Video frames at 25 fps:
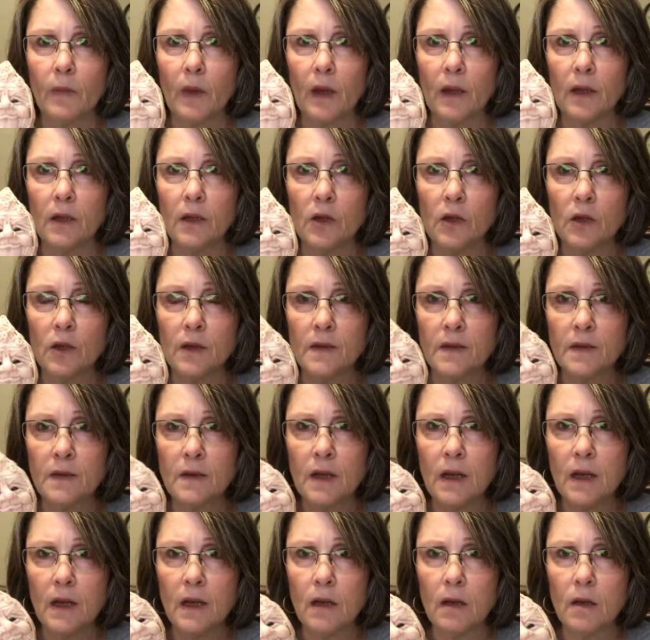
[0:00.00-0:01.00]
And you can
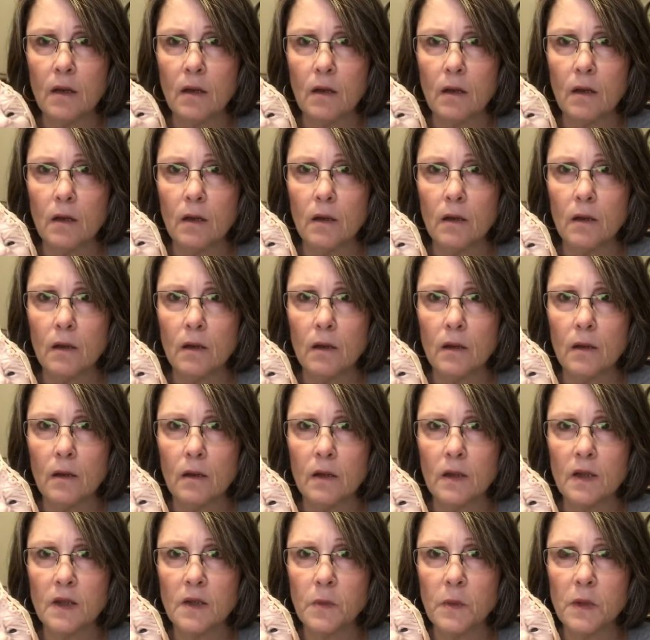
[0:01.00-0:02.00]
see
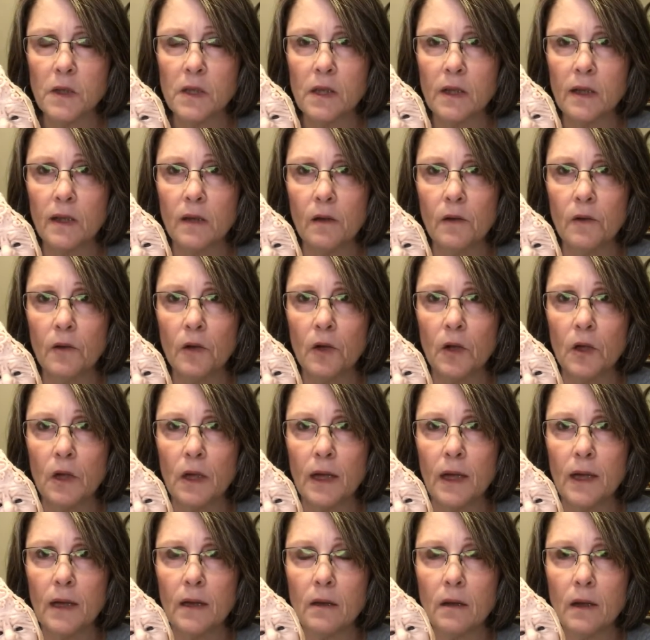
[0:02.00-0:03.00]
this particular
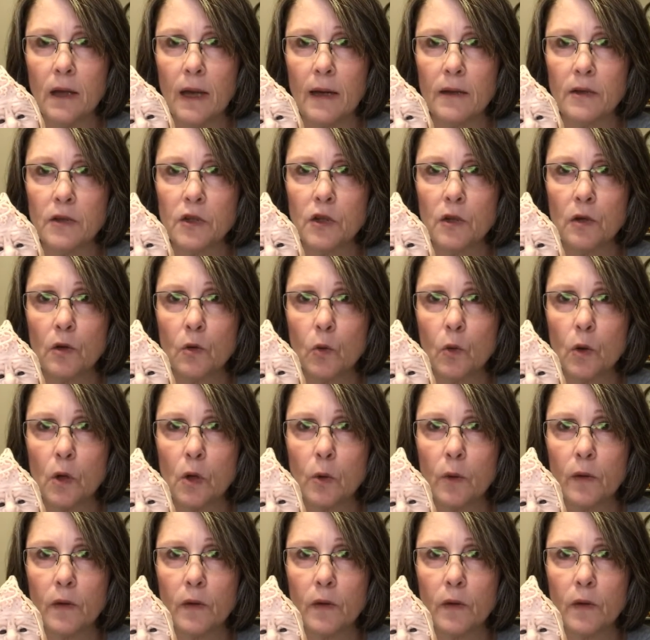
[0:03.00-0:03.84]
clay allows you to work